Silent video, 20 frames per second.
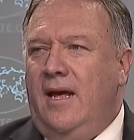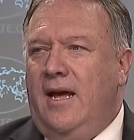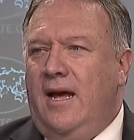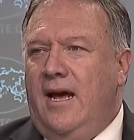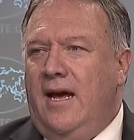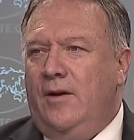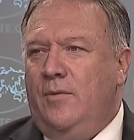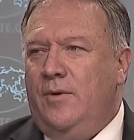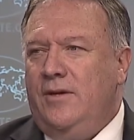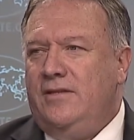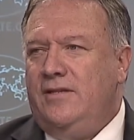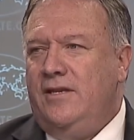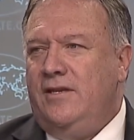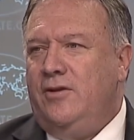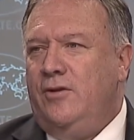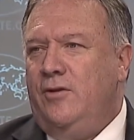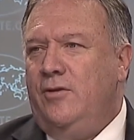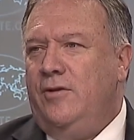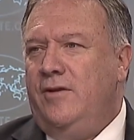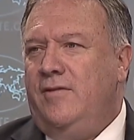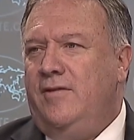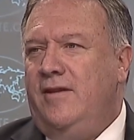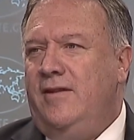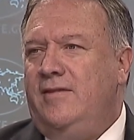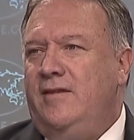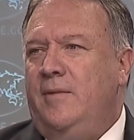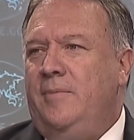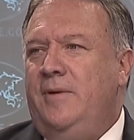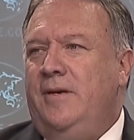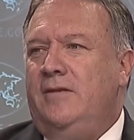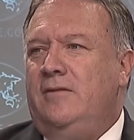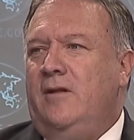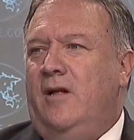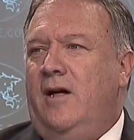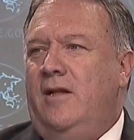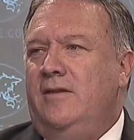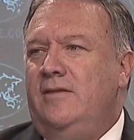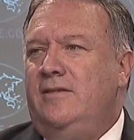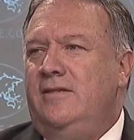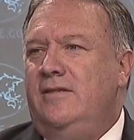And we see, too, the CCP's
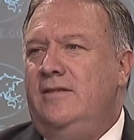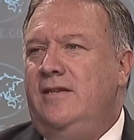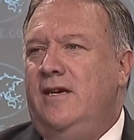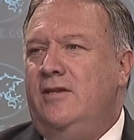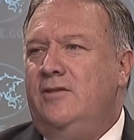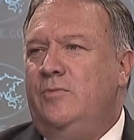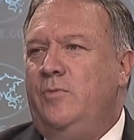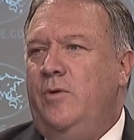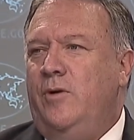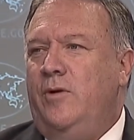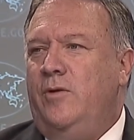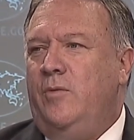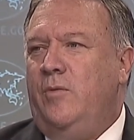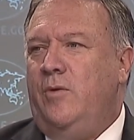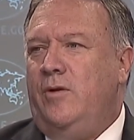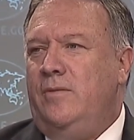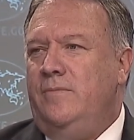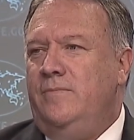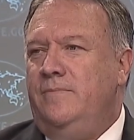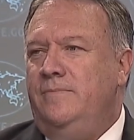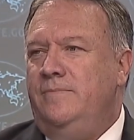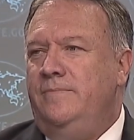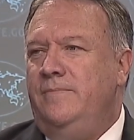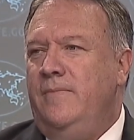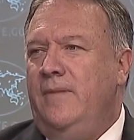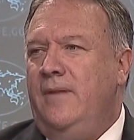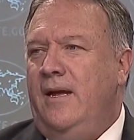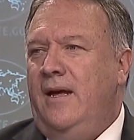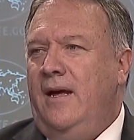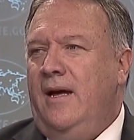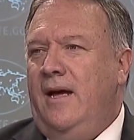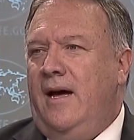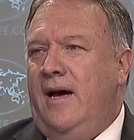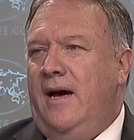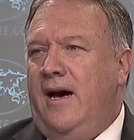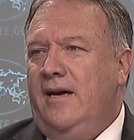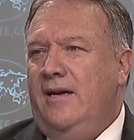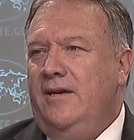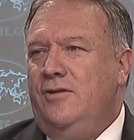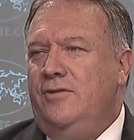lawlessness elsewhere in the world.
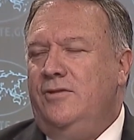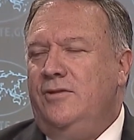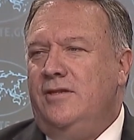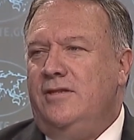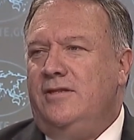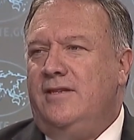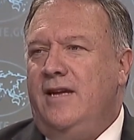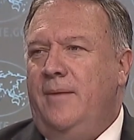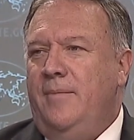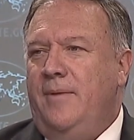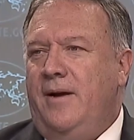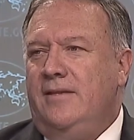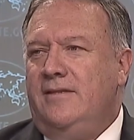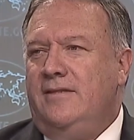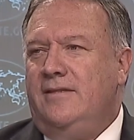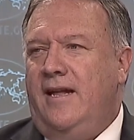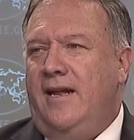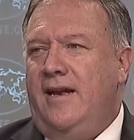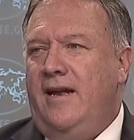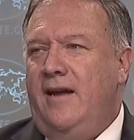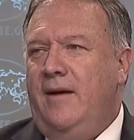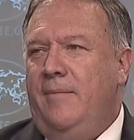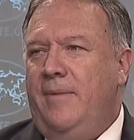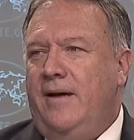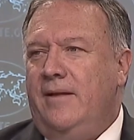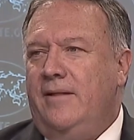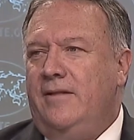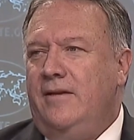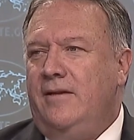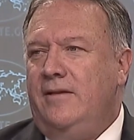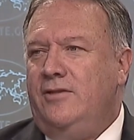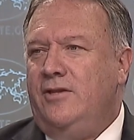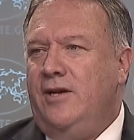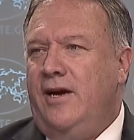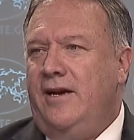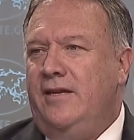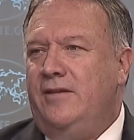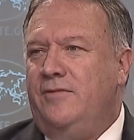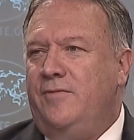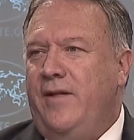I issued a statement on Sunday about the
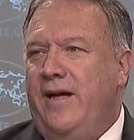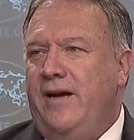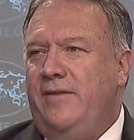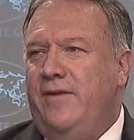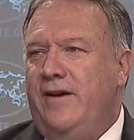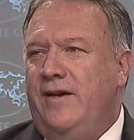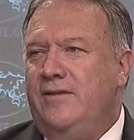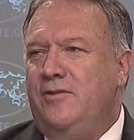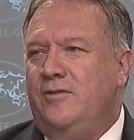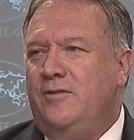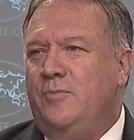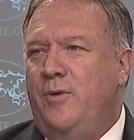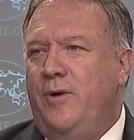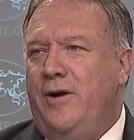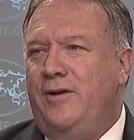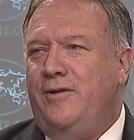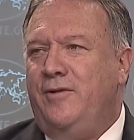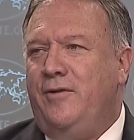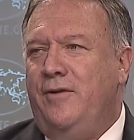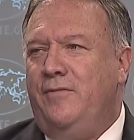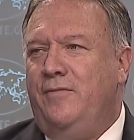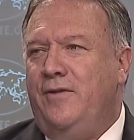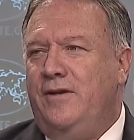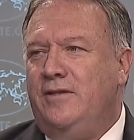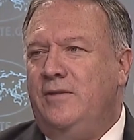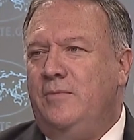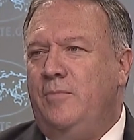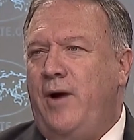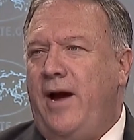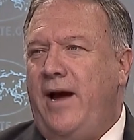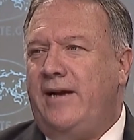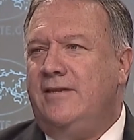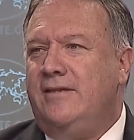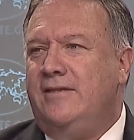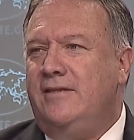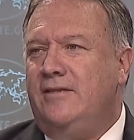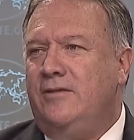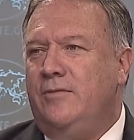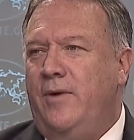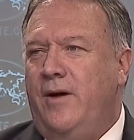Chinese flagged vessels' predatory fishing
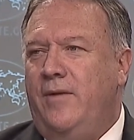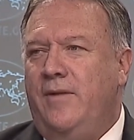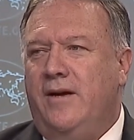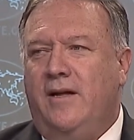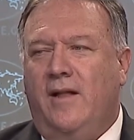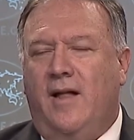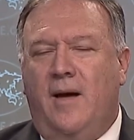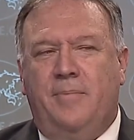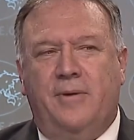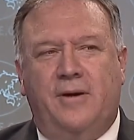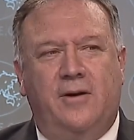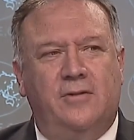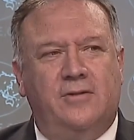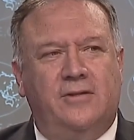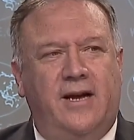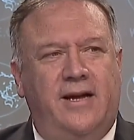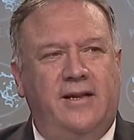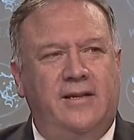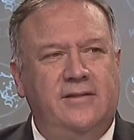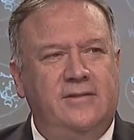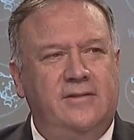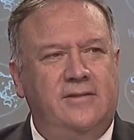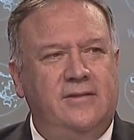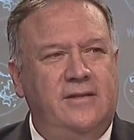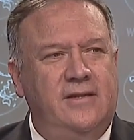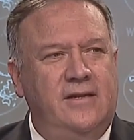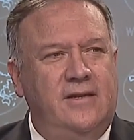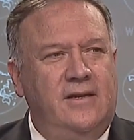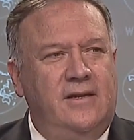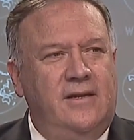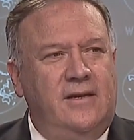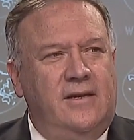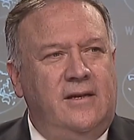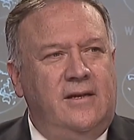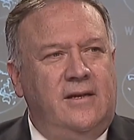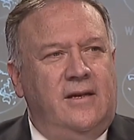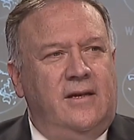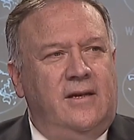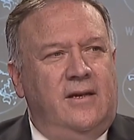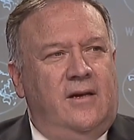practices around the Galapagos Islands,
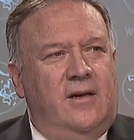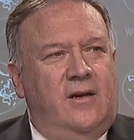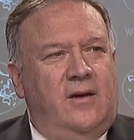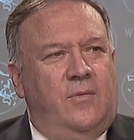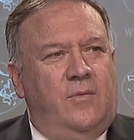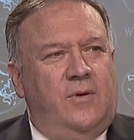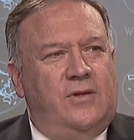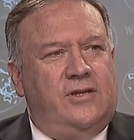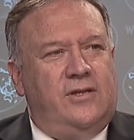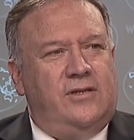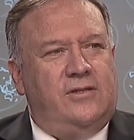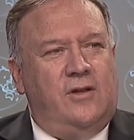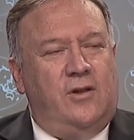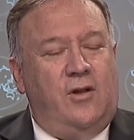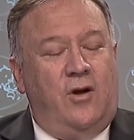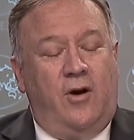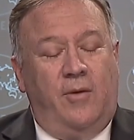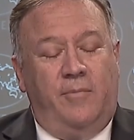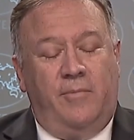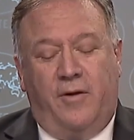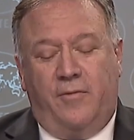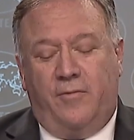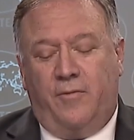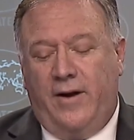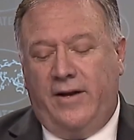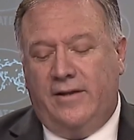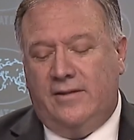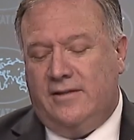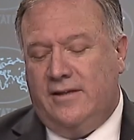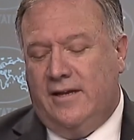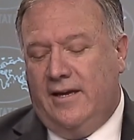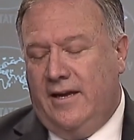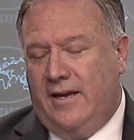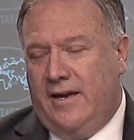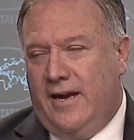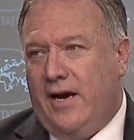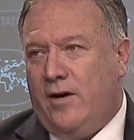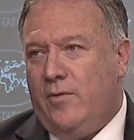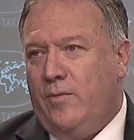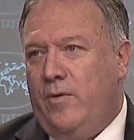which has alarmed our friends
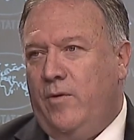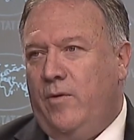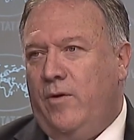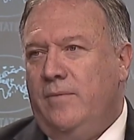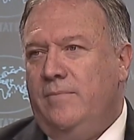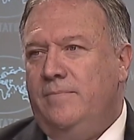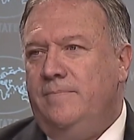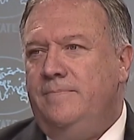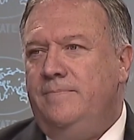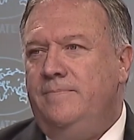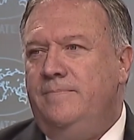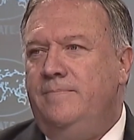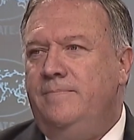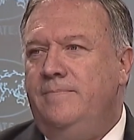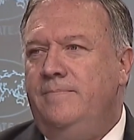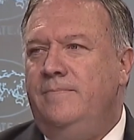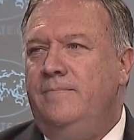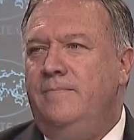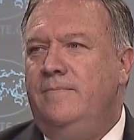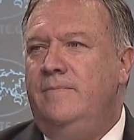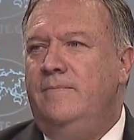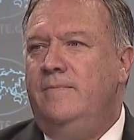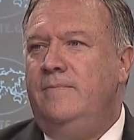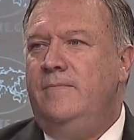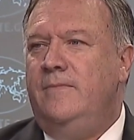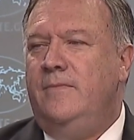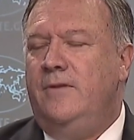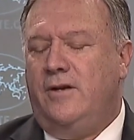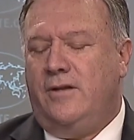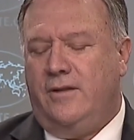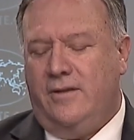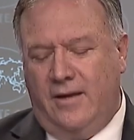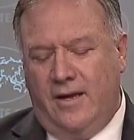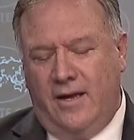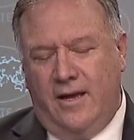in Ecuador. Look,